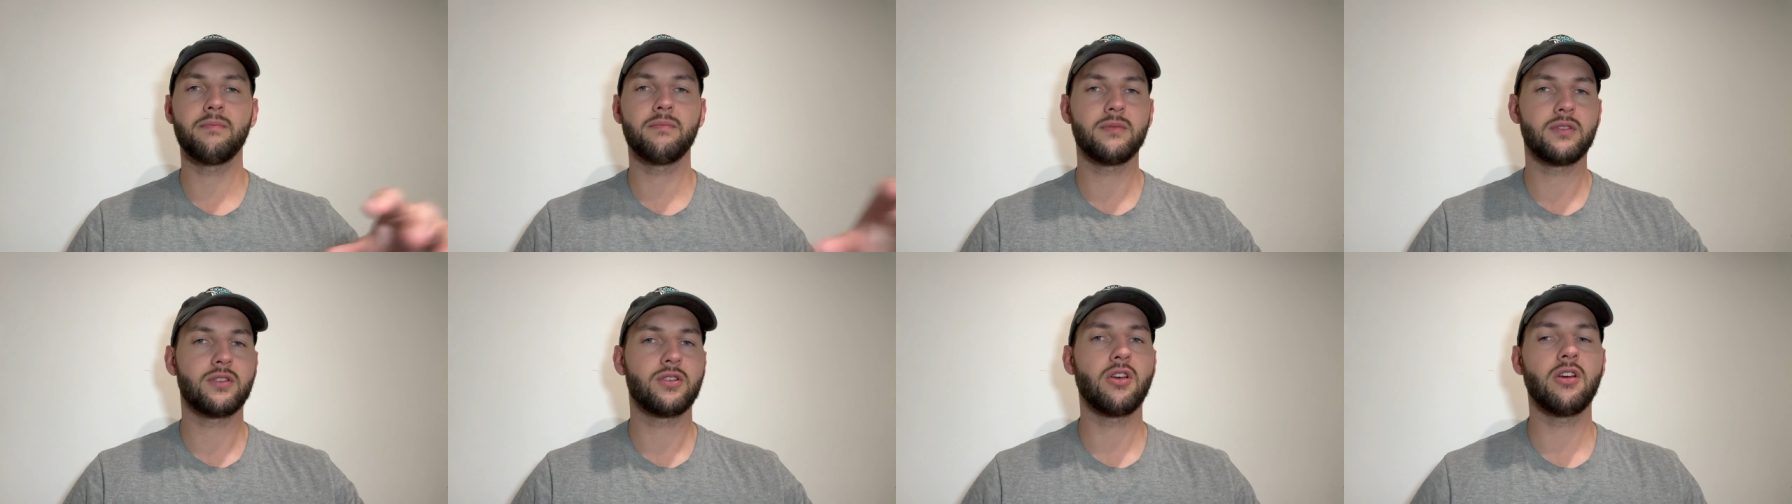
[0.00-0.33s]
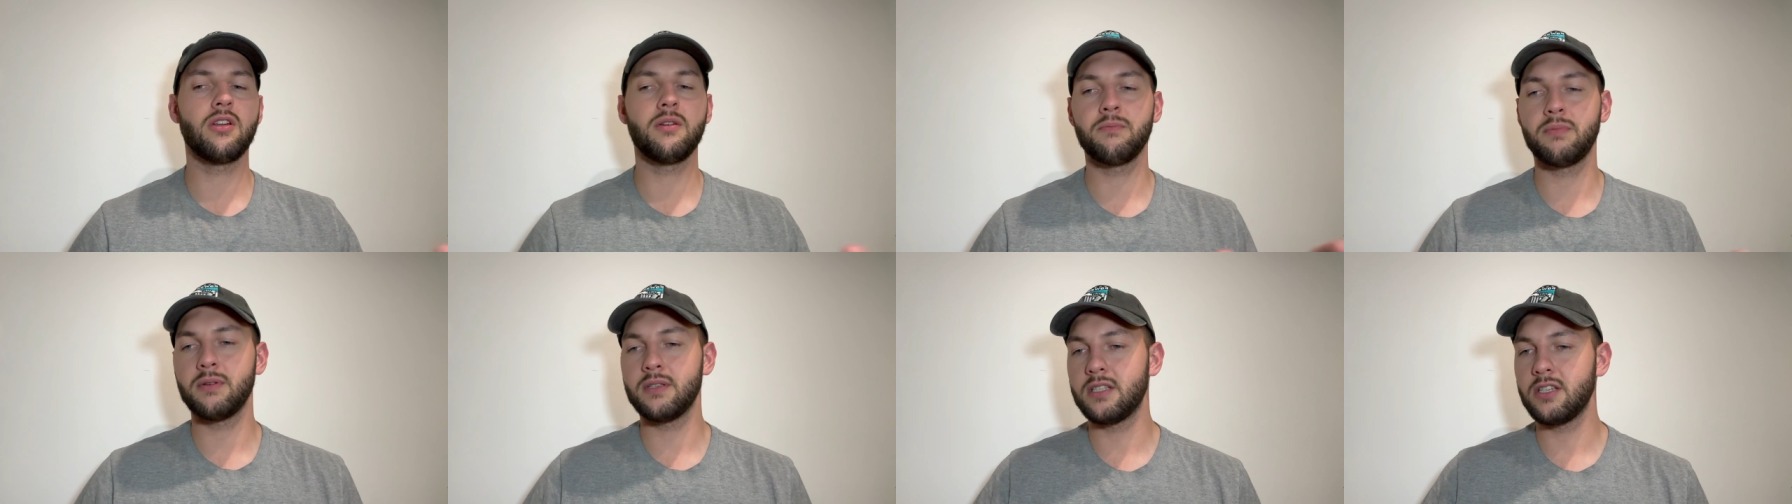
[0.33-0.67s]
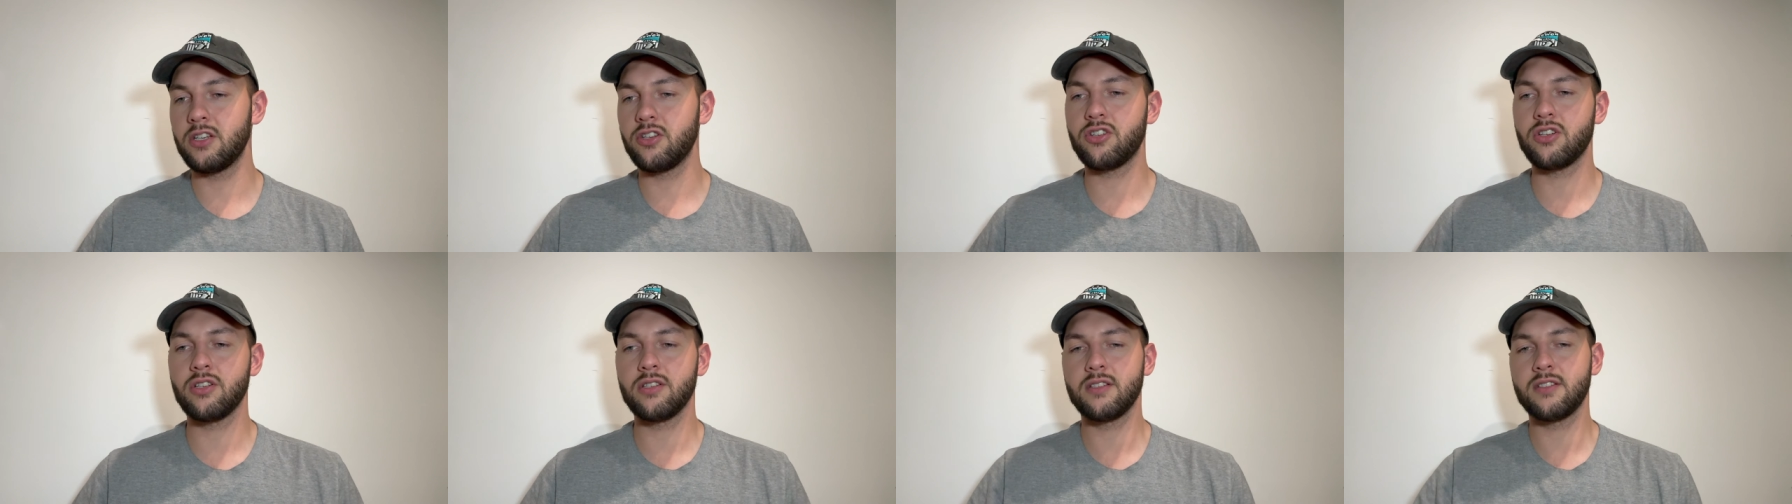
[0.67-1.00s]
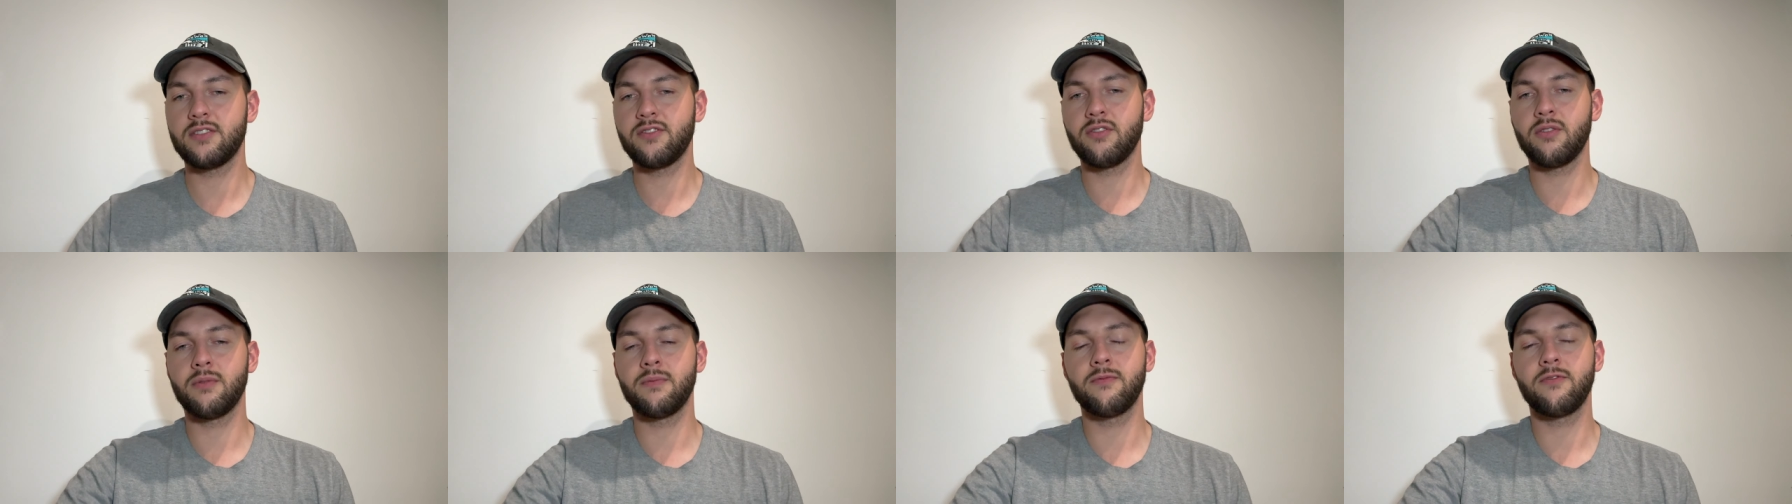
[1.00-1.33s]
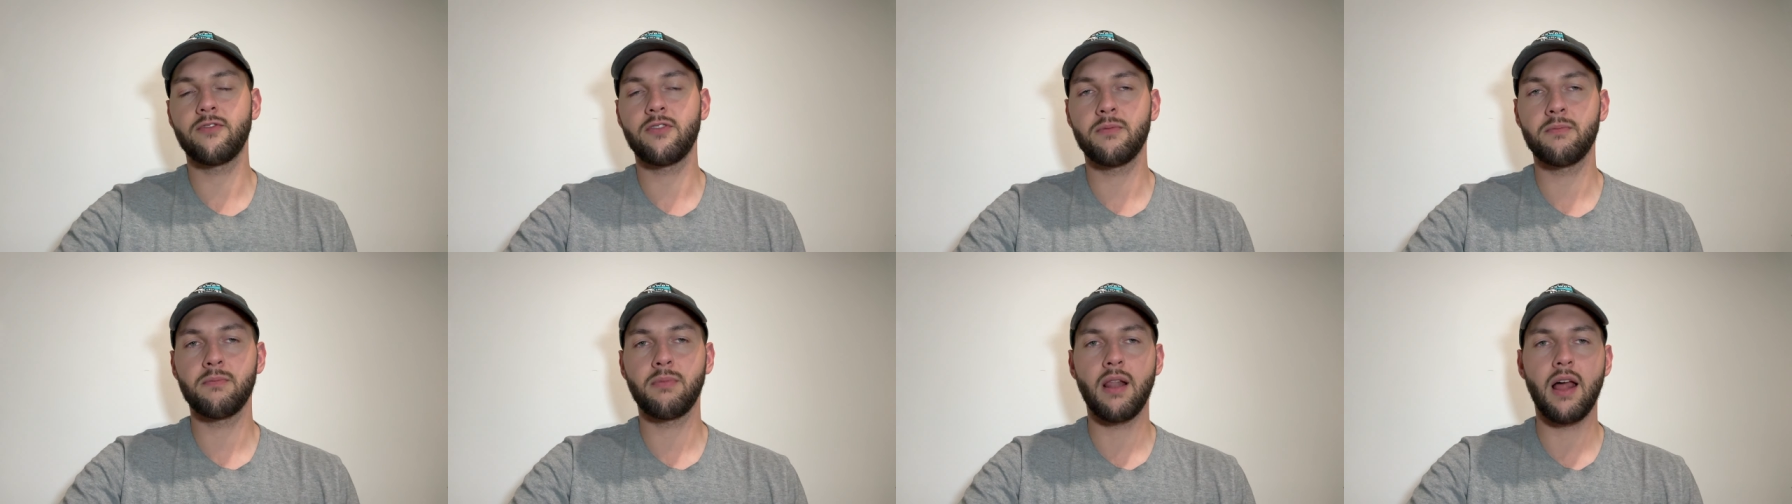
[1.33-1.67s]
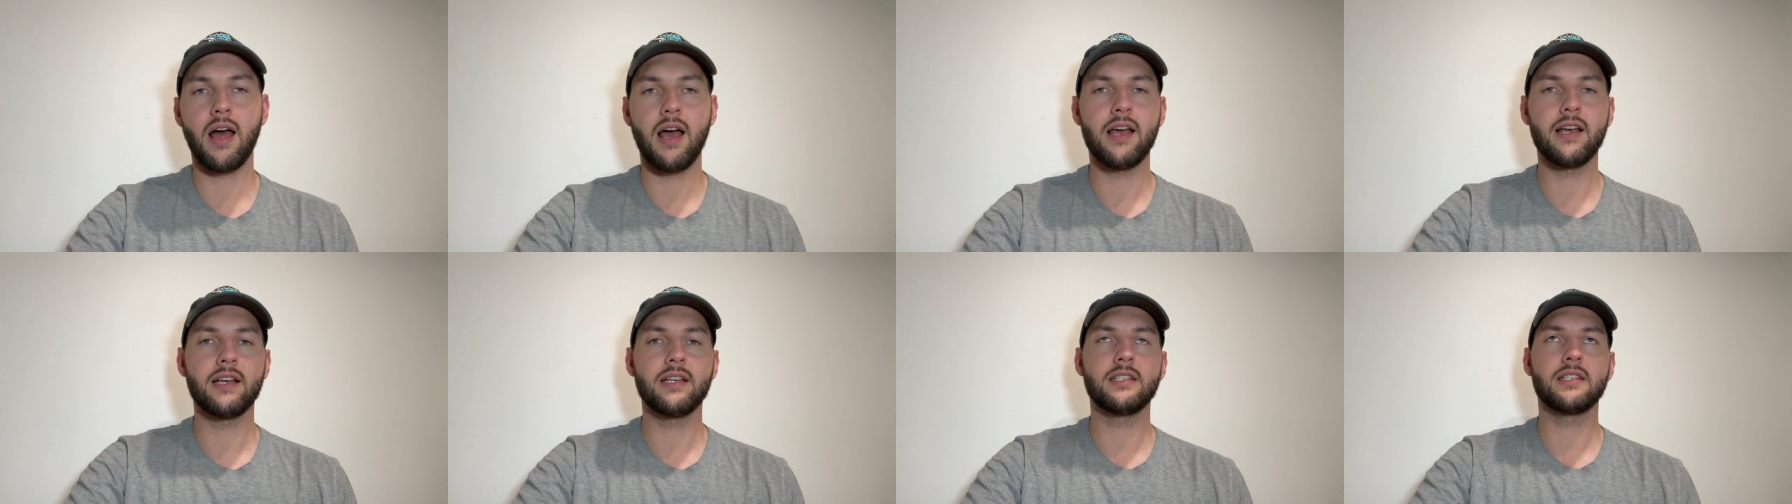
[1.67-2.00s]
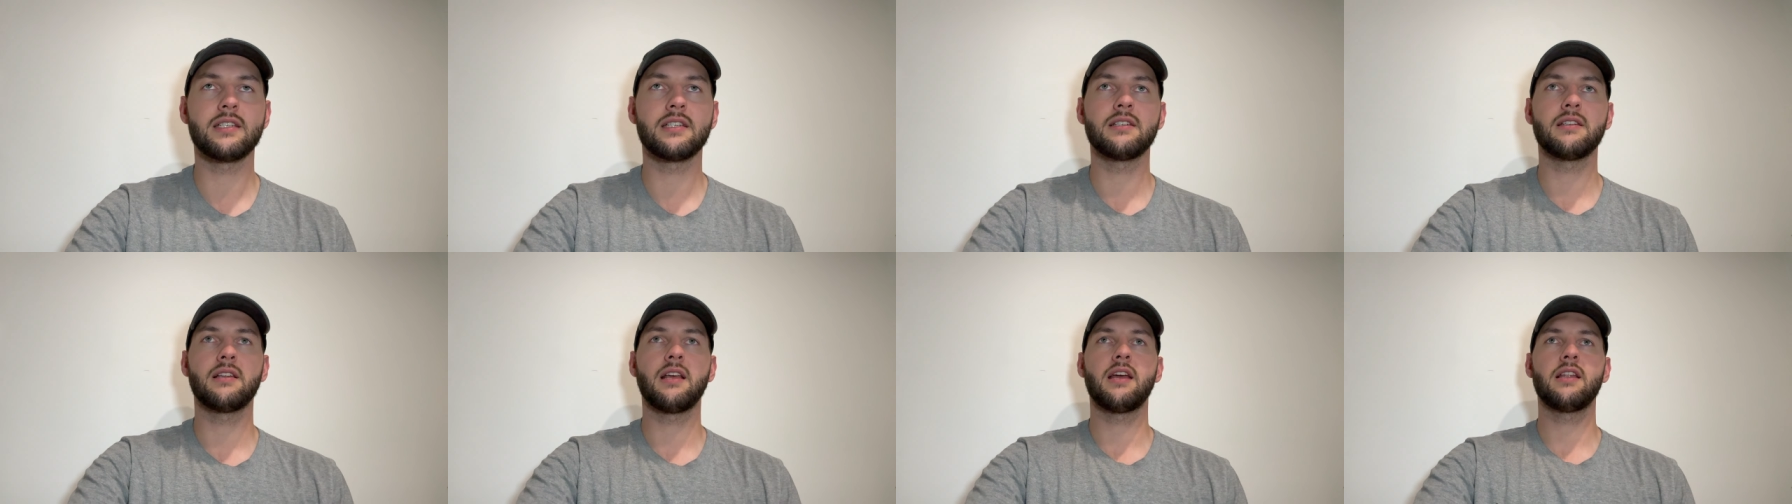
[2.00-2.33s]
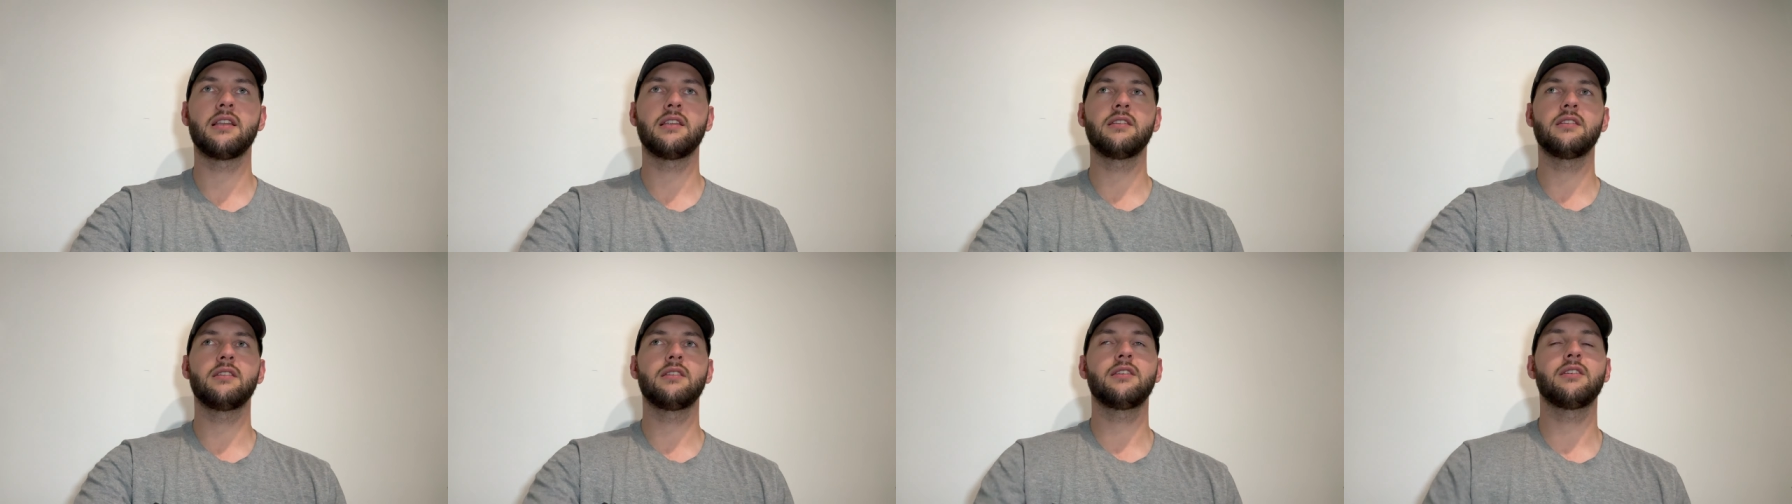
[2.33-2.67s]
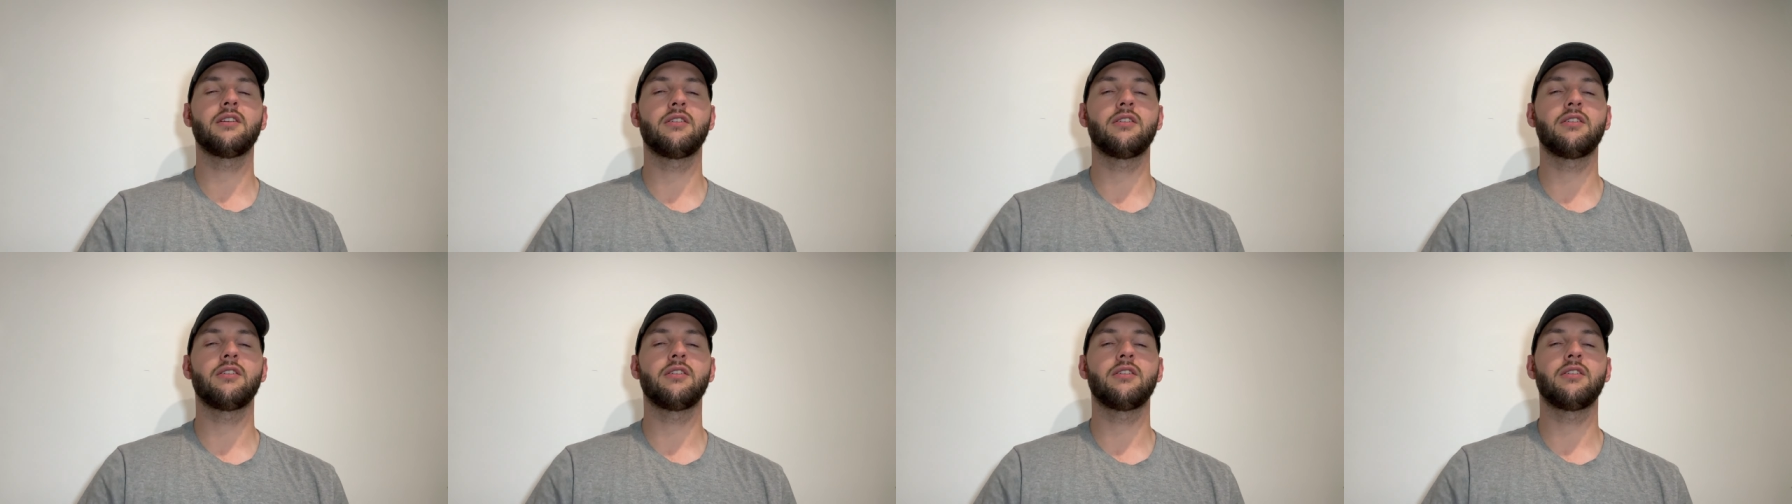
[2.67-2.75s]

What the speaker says: certain positions from players and